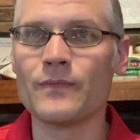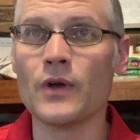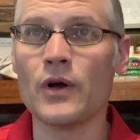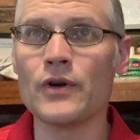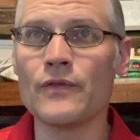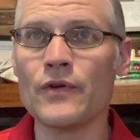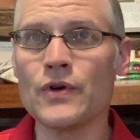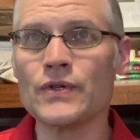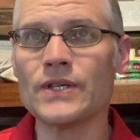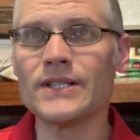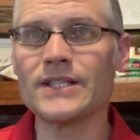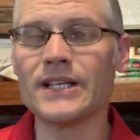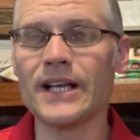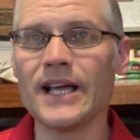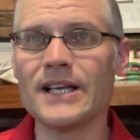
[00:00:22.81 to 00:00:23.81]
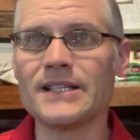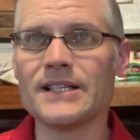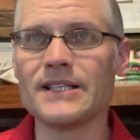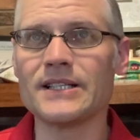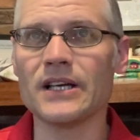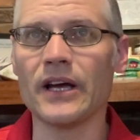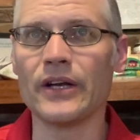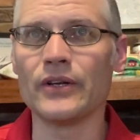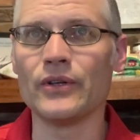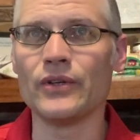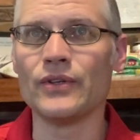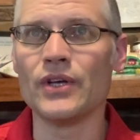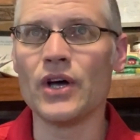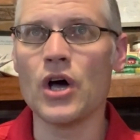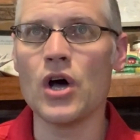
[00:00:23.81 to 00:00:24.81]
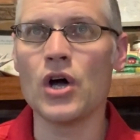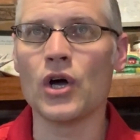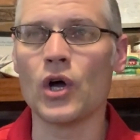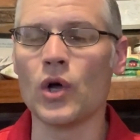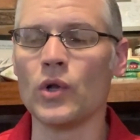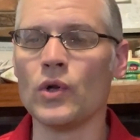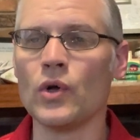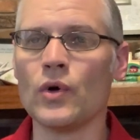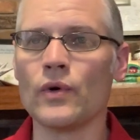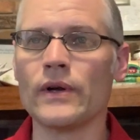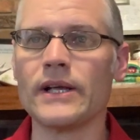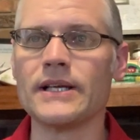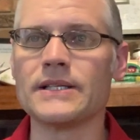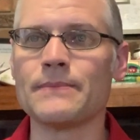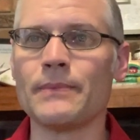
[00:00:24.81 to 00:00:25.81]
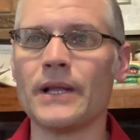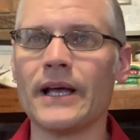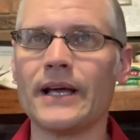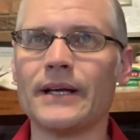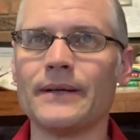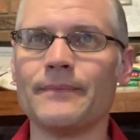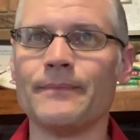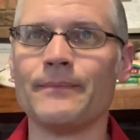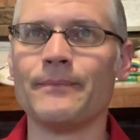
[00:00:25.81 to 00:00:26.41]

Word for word: Our devotion today is entitled A Glorious Plan.